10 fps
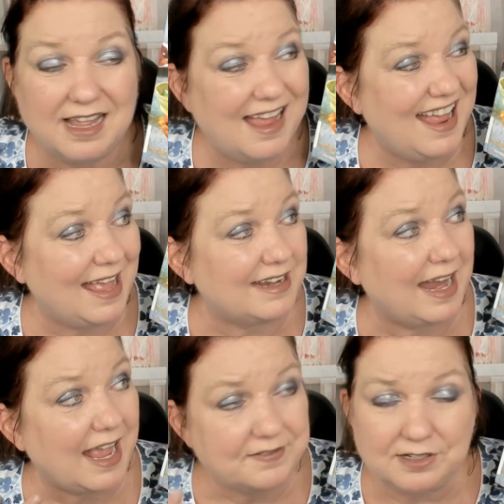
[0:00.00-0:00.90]
and I
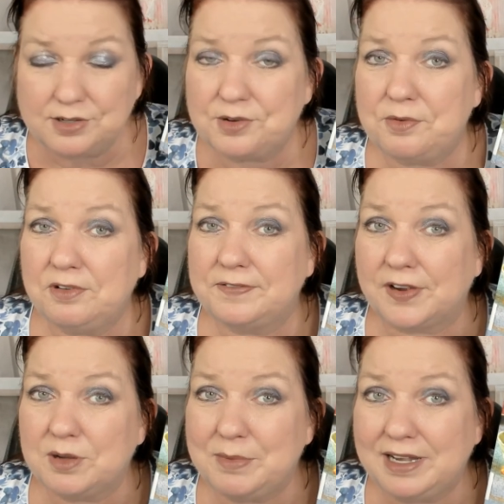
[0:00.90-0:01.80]
haven't looked through
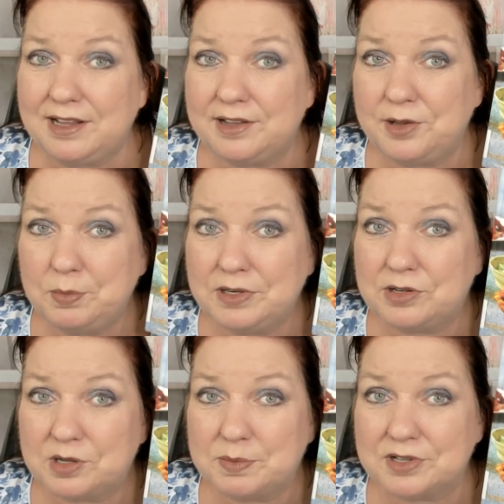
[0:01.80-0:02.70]
very many Cuban
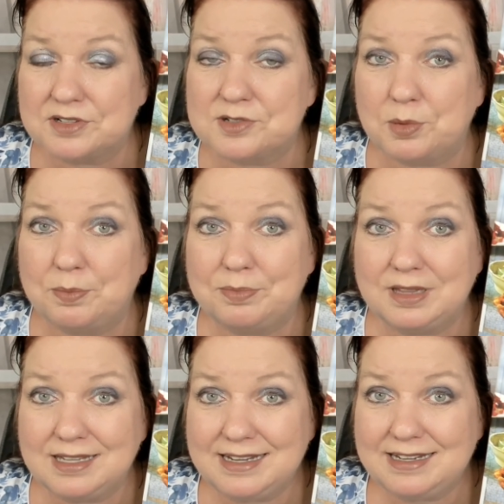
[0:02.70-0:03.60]
cookbooks, so
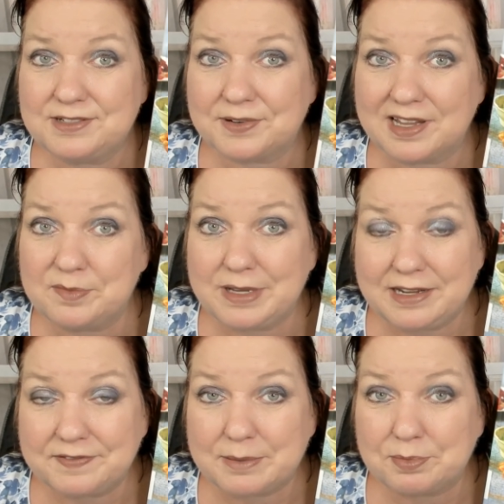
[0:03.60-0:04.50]
please forgive me
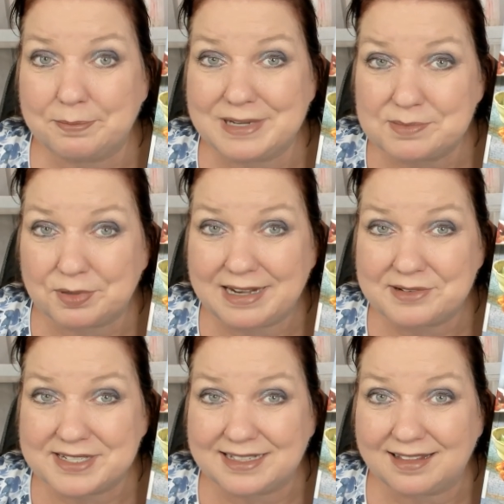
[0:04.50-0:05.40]
if I
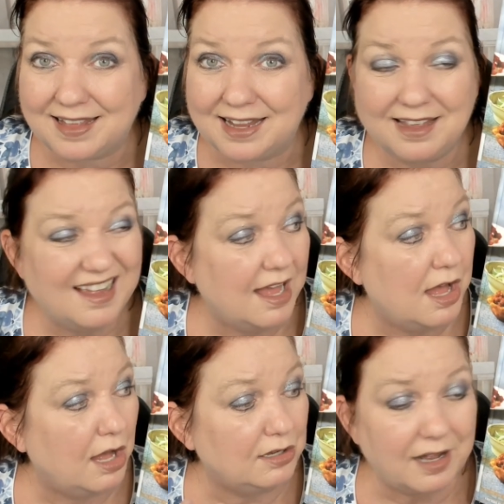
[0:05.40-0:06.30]
mispronounce anything.
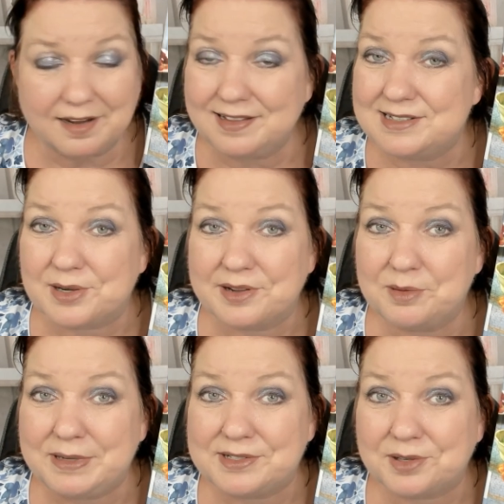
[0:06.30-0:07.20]
A lot of these are going to
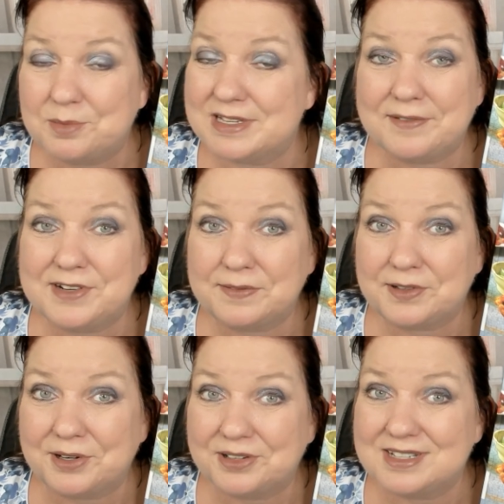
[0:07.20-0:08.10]
be terms I've never
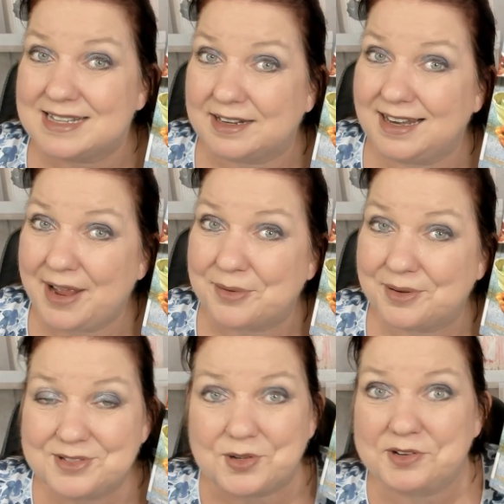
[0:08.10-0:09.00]
heard said aloud,
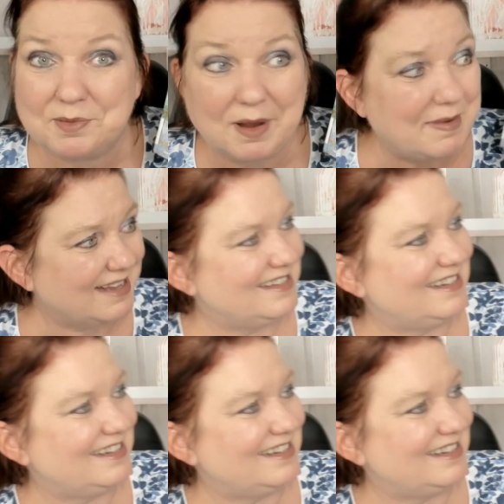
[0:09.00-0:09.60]
so I'll do my best.